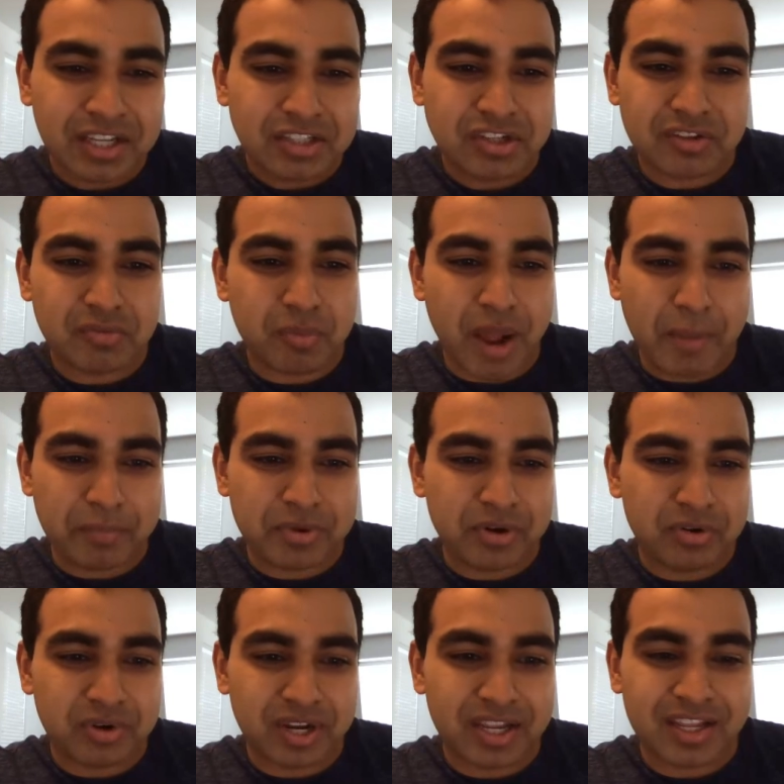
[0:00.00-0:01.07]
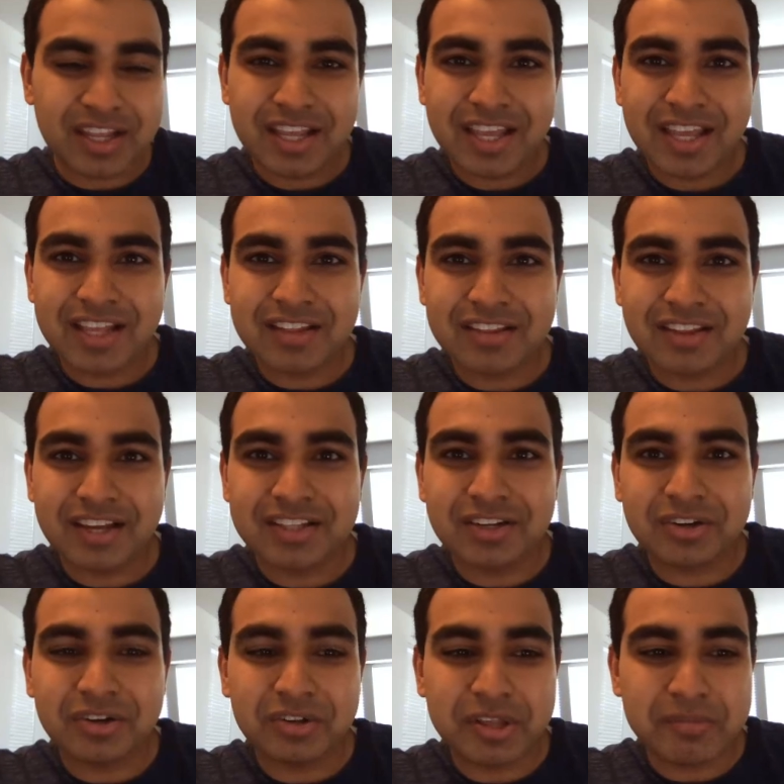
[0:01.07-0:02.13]
Just wrap your array inside the
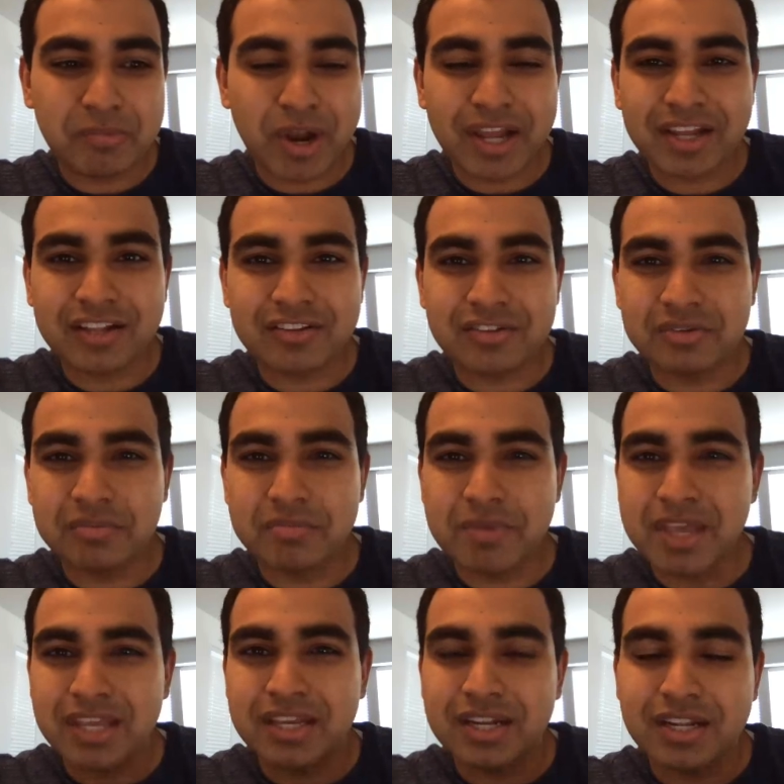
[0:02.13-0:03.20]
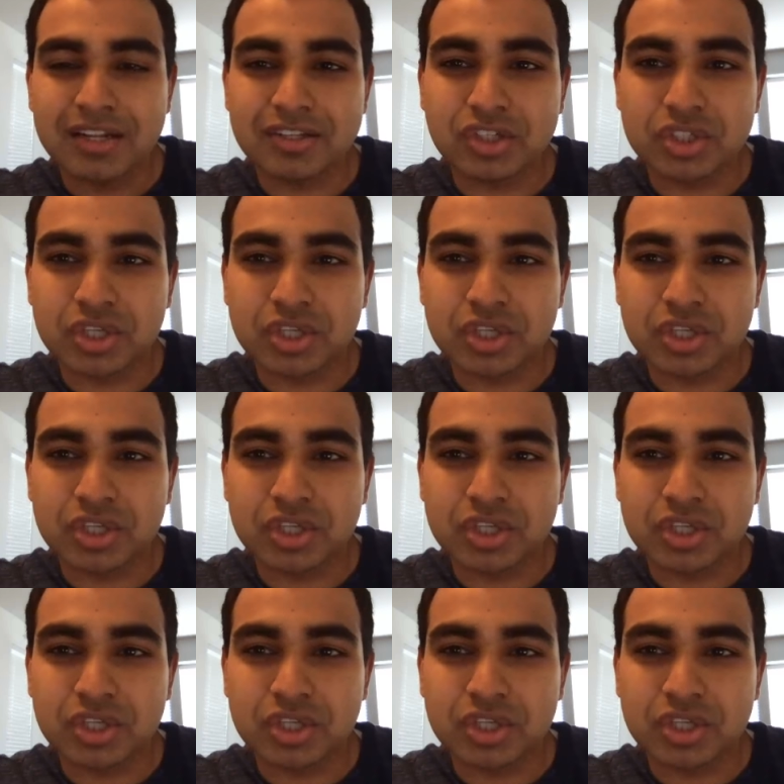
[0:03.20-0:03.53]
curly brackets to make it a